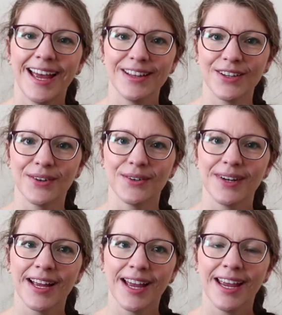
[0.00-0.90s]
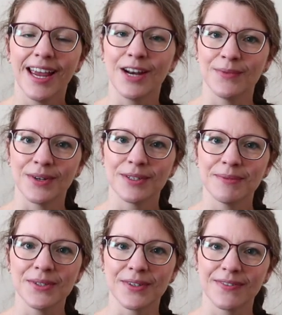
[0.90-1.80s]
Hello, and welcome
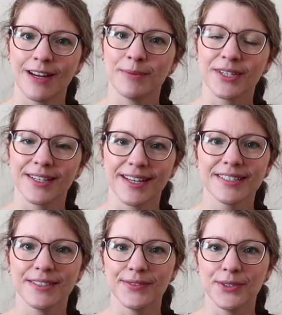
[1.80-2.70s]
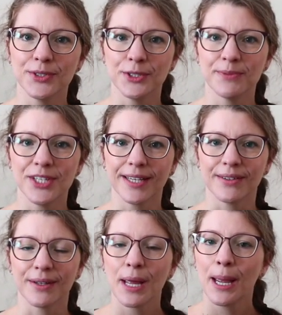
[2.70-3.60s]
to a Fiber Collective YouTube
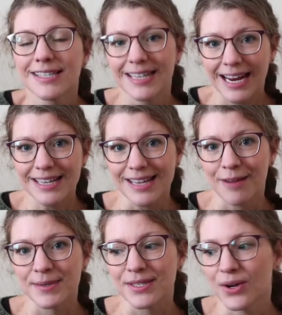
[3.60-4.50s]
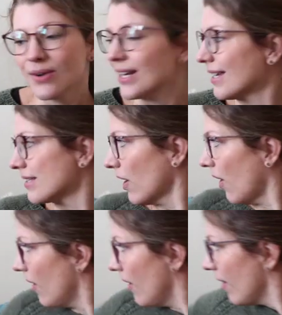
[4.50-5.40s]
channel. Today's episode is
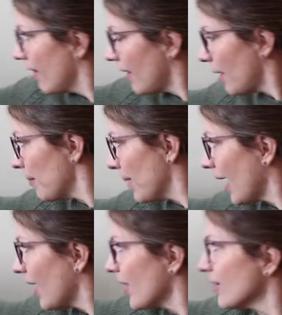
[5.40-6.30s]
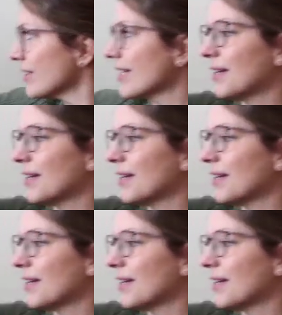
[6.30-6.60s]
all about